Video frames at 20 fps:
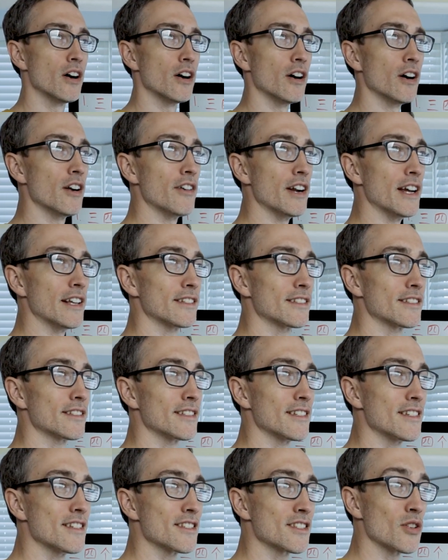All
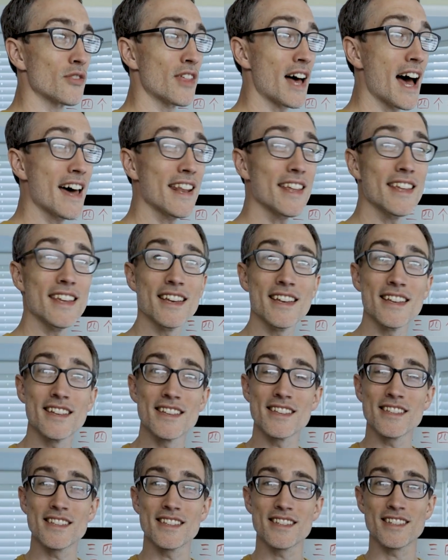right. So that
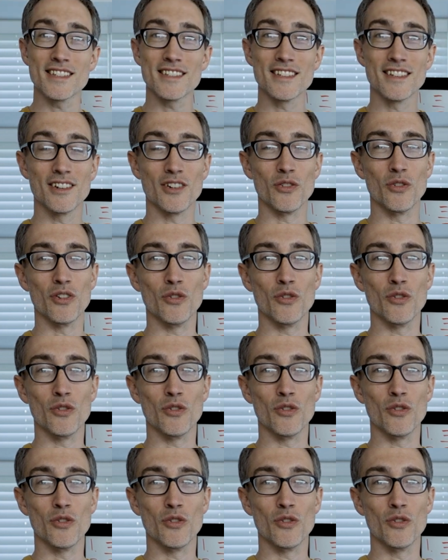is